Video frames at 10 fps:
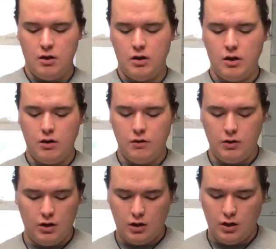Now all
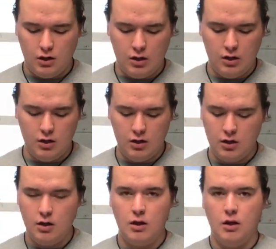you need
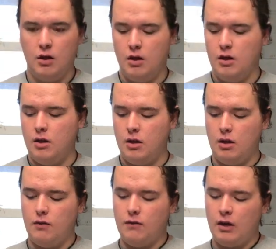
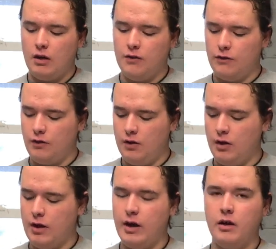is eggs.
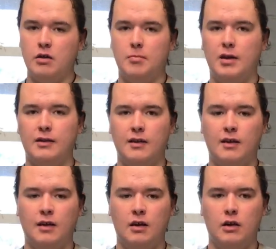I only bought the
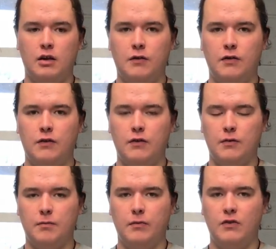89cents
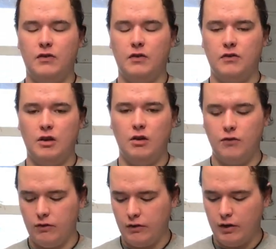6 eggs,
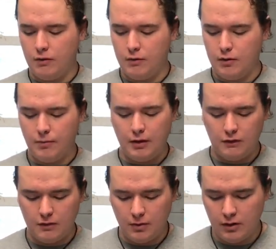so I don't want to
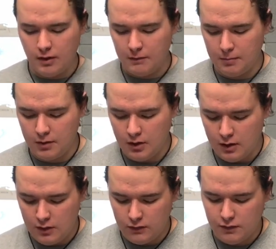waste all of them,
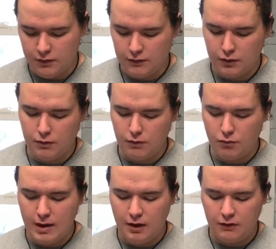so it doesn't go to
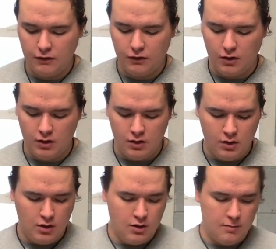waste.
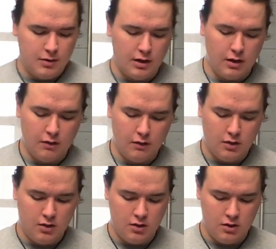But now,
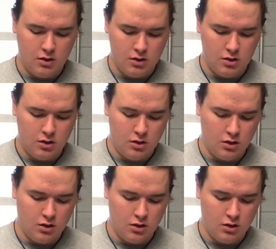add